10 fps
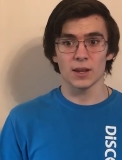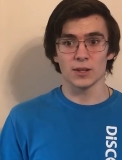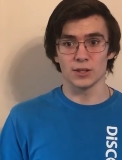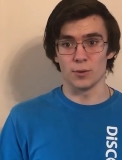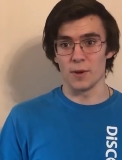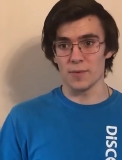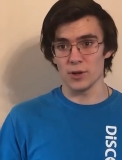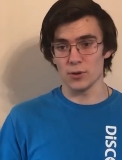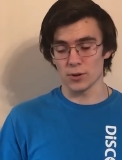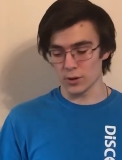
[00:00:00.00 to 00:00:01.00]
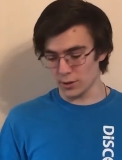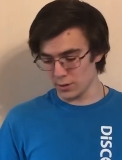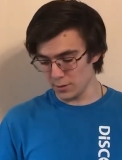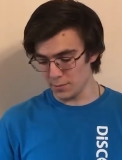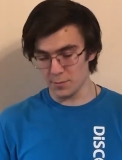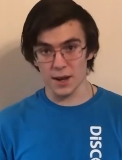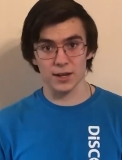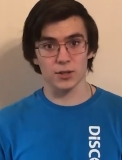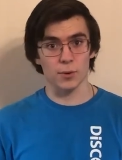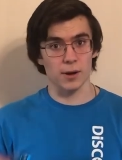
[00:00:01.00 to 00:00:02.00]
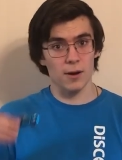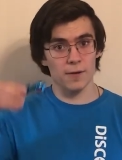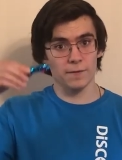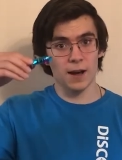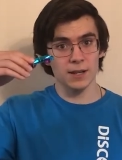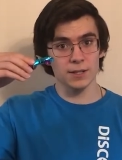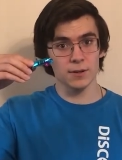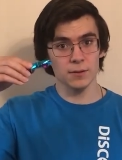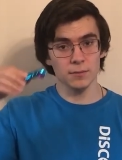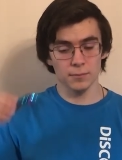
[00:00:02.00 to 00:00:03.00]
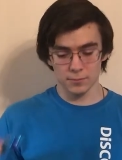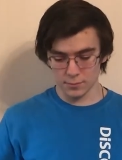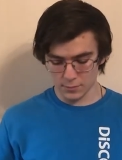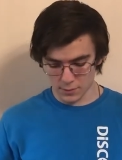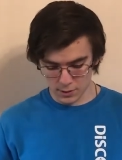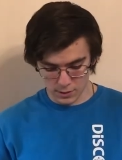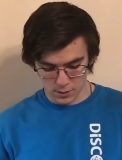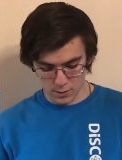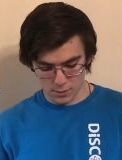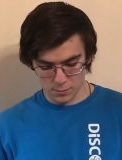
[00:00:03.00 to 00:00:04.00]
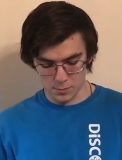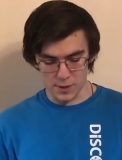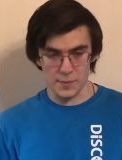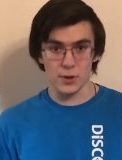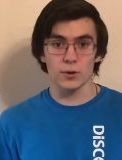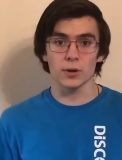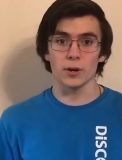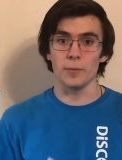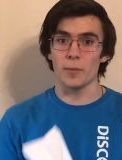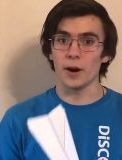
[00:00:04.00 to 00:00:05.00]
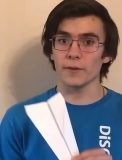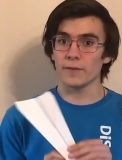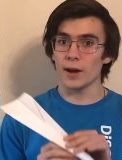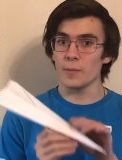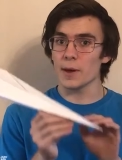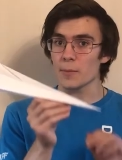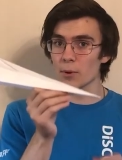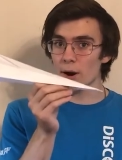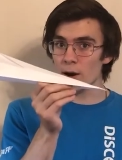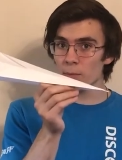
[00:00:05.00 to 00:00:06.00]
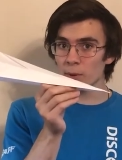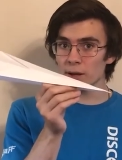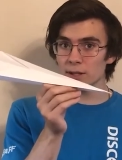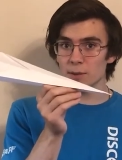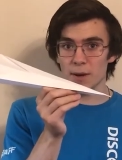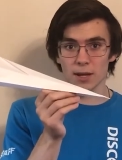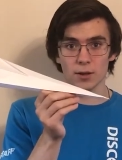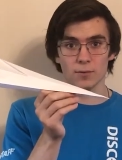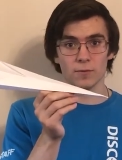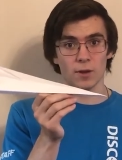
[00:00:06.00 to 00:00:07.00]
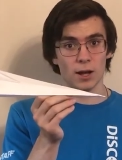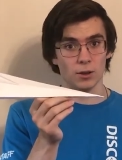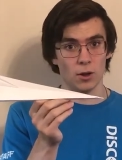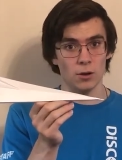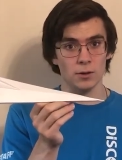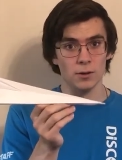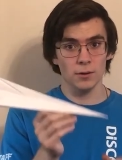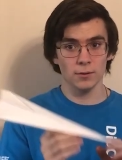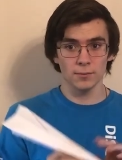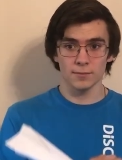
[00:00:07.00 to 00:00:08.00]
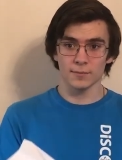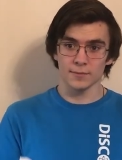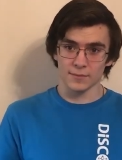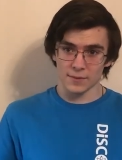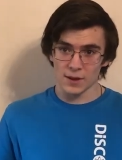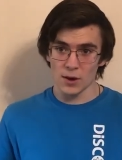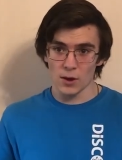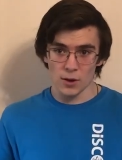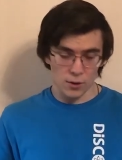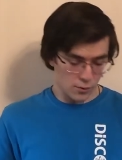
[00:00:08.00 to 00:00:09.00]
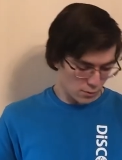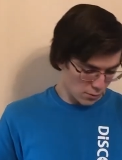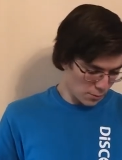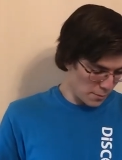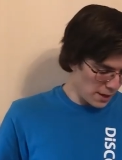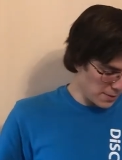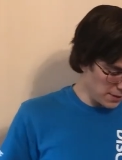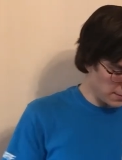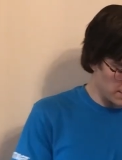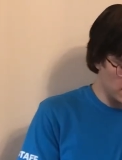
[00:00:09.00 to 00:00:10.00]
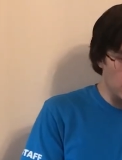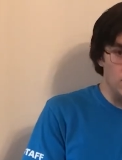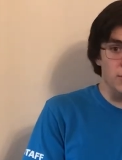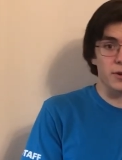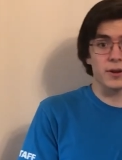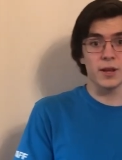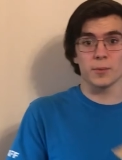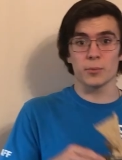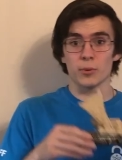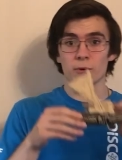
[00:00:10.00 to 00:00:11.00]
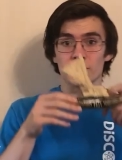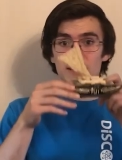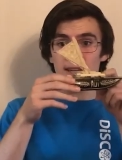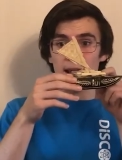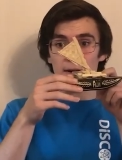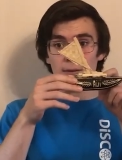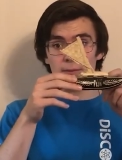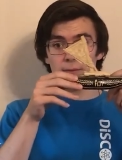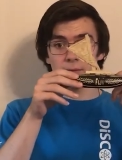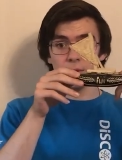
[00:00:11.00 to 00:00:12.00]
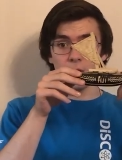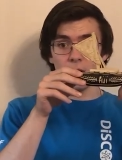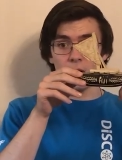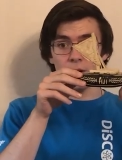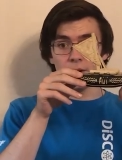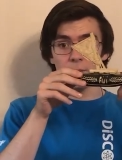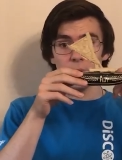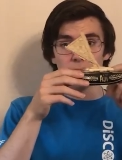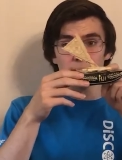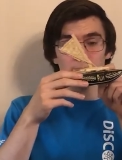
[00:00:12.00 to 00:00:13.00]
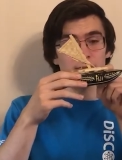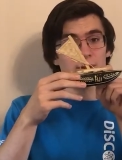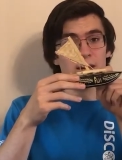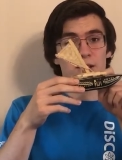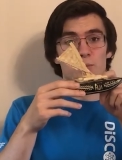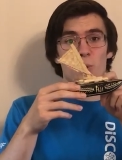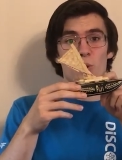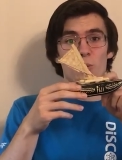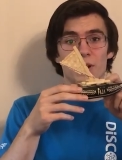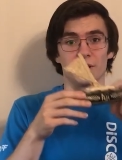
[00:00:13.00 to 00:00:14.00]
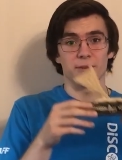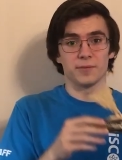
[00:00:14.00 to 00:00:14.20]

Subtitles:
So maybe you could make a toy car faster. Maybe you could modify a paper airplane to make it fly longer. Or maybe you could improve a sail on a boat to catch more wind.